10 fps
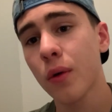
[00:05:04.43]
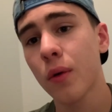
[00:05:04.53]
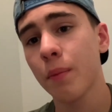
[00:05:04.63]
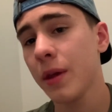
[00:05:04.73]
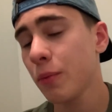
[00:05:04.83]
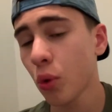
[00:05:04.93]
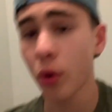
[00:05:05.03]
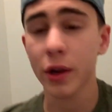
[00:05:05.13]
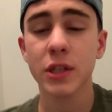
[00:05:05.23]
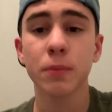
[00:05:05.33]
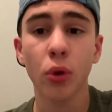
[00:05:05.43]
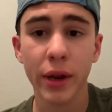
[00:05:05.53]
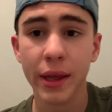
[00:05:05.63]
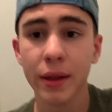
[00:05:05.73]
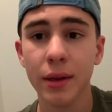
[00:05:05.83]
people were
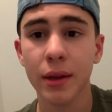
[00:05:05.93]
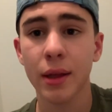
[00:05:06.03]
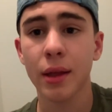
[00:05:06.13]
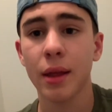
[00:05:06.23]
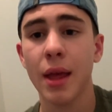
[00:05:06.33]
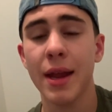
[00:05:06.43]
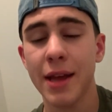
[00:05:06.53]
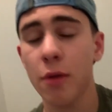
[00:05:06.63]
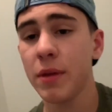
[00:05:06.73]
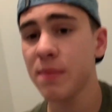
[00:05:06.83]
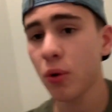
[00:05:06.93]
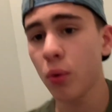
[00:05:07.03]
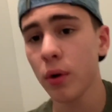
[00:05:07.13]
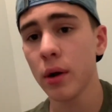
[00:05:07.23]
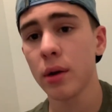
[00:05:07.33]
exploiting it, and how people
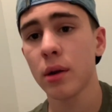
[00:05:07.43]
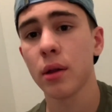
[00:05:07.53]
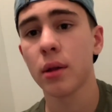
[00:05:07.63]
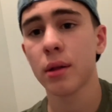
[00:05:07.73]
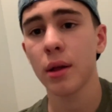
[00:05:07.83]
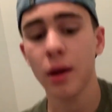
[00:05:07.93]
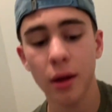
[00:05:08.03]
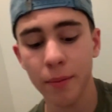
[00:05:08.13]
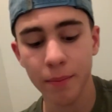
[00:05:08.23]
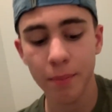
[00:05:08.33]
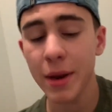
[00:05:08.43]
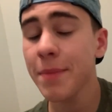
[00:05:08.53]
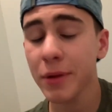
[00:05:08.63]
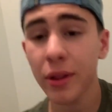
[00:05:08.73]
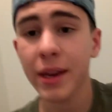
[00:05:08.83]
were
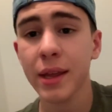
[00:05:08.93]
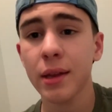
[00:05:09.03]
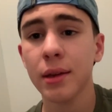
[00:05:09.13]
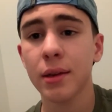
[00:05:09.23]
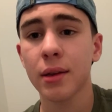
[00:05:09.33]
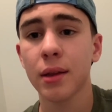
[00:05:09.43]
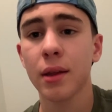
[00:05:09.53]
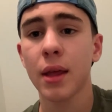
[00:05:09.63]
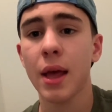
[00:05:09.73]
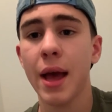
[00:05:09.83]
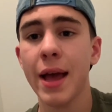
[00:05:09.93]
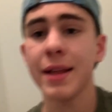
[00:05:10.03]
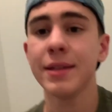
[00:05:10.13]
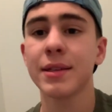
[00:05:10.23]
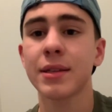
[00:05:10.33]
manipulating it.
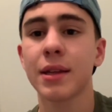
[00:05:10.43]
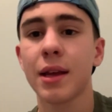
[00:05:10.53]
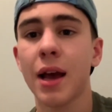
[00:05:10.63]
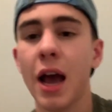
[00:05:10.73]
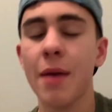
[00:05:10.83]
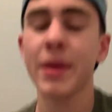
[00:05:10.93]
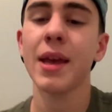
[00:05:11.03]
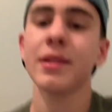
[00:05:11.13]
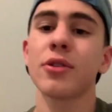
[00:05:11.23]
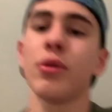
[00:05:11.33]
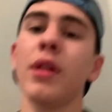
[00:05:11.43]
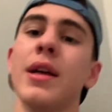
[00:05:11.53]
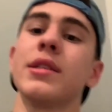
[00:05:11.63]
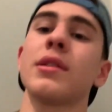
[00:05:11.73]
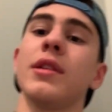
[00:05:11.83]
And I began to
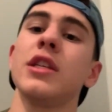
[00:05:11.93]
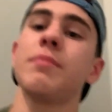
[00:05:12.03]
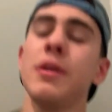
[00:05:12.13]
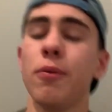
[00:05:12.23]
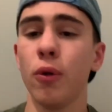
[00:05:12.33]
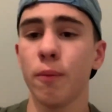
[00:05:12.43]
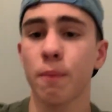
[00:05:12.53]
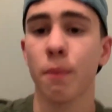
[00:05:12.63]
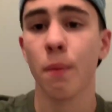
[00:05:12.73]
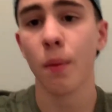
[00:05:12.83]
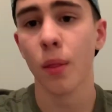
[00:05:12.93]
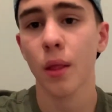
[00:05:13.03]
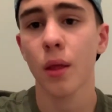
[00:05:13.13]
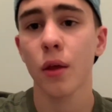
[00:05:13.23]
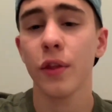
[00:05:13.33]
realize these people,
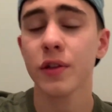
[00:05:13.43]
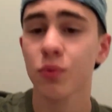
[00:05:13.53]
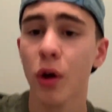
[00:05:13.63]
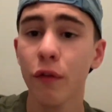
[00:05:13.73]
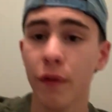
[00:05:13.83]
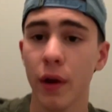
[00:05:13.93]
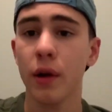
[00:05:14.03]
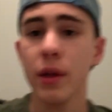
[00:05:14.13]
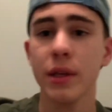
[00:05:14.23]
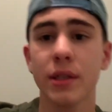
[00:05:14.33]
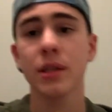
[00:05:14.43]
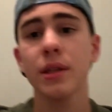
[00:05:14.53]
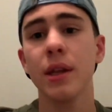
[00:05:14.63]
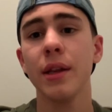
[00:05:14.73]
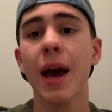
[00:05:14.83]
this welfare is
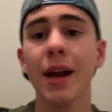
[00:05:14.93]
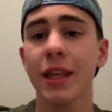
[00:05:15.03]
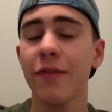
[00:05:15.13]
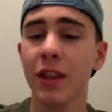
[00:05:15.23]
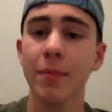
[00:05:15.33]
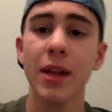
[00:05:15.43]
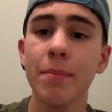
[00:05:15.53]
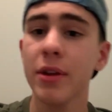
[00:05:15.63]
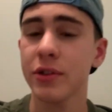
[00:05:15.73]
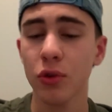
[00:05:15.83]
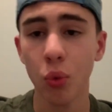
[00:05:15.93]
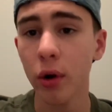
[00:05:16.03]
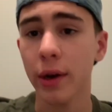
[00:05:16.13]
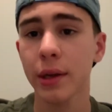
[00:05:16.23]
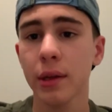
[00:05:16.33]
not giving them an impetus to
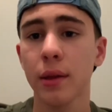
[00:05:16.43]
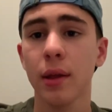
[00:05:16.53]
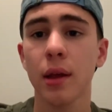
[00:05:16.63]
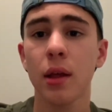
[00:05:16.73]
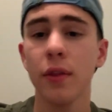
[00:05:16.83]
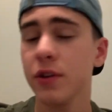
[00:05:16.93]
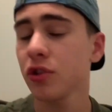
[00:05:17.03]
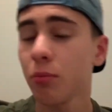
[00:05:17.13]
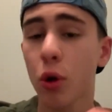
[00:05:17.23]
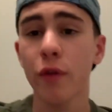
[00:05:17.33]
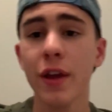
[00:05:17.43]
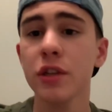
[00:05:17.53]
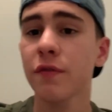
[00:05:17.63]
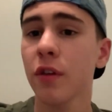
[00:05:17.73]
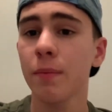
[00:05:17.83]
work. There's no motivation
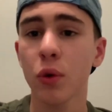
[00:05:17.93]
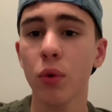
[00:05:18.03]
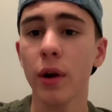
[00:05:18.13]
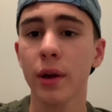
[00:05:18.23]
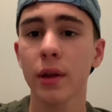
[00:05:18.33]
for them to work.